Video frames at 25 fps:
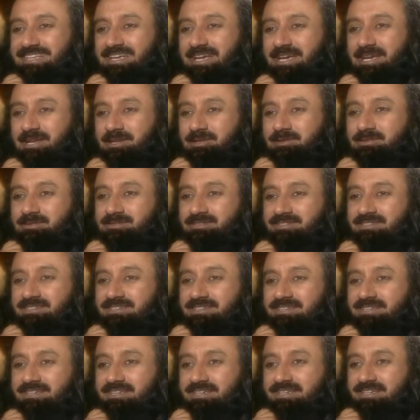you know.
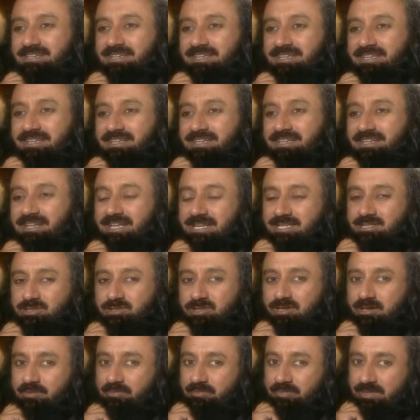Learn
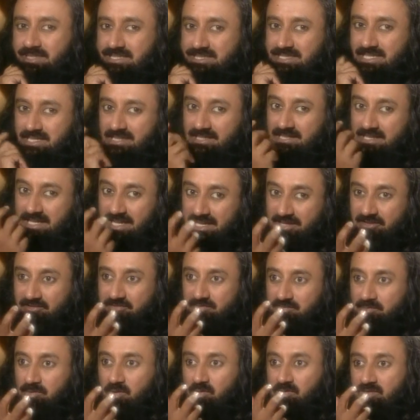to appreciate life
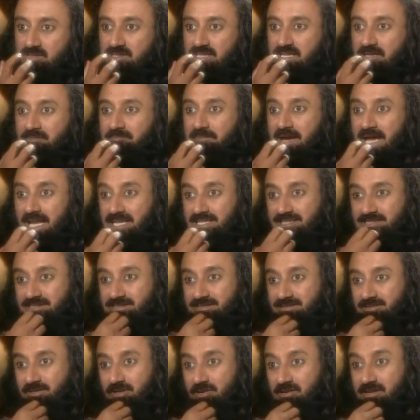more than
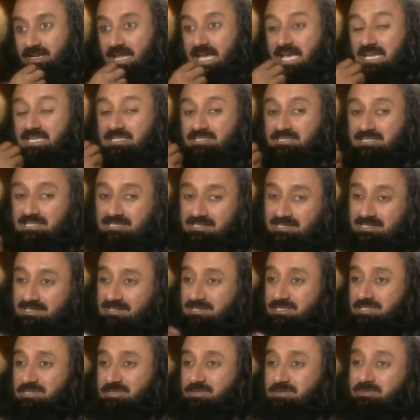matter or
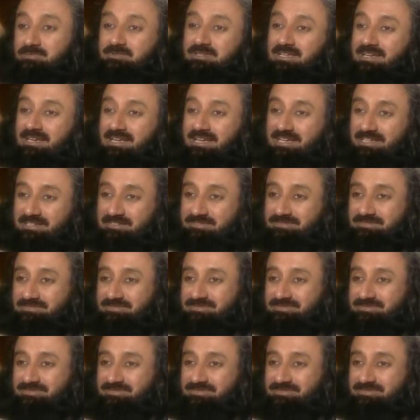accessories to the life.